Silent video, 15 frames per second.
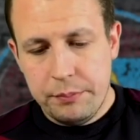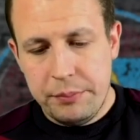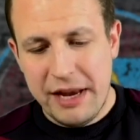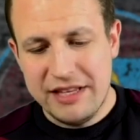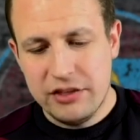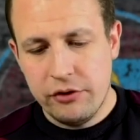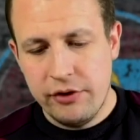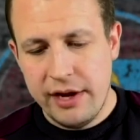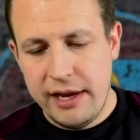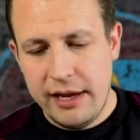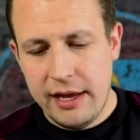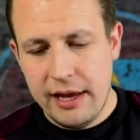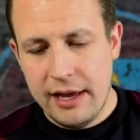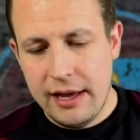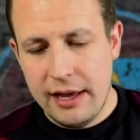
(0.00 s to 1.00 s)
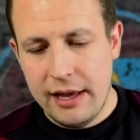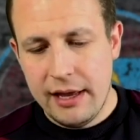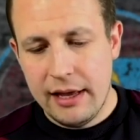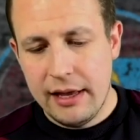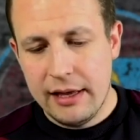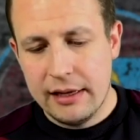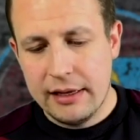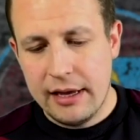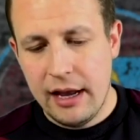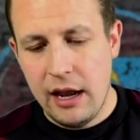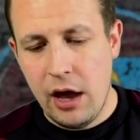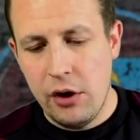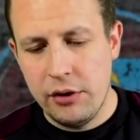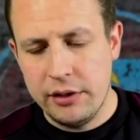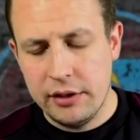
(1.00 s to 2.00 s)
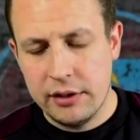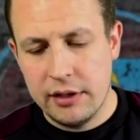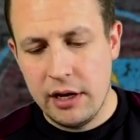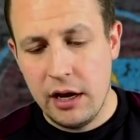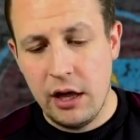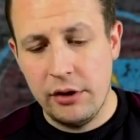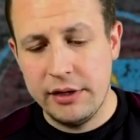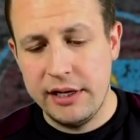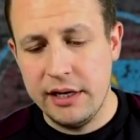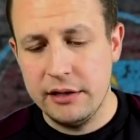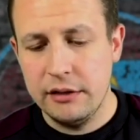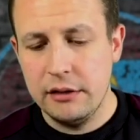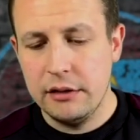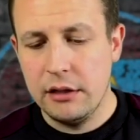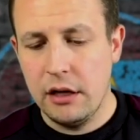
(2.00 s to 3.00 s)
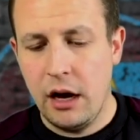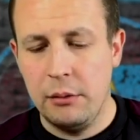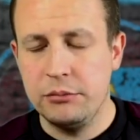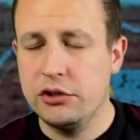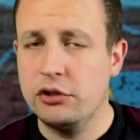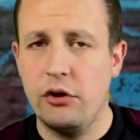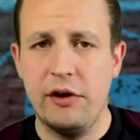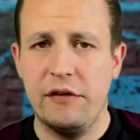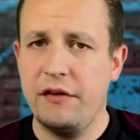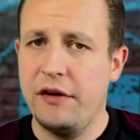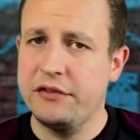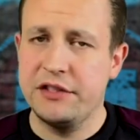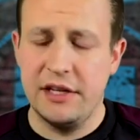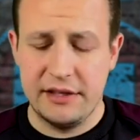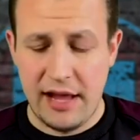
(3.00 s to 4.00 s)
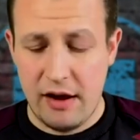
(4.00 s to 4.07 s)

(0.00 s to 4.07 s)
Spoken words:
Petteri Colonian. I'm sorry if I've said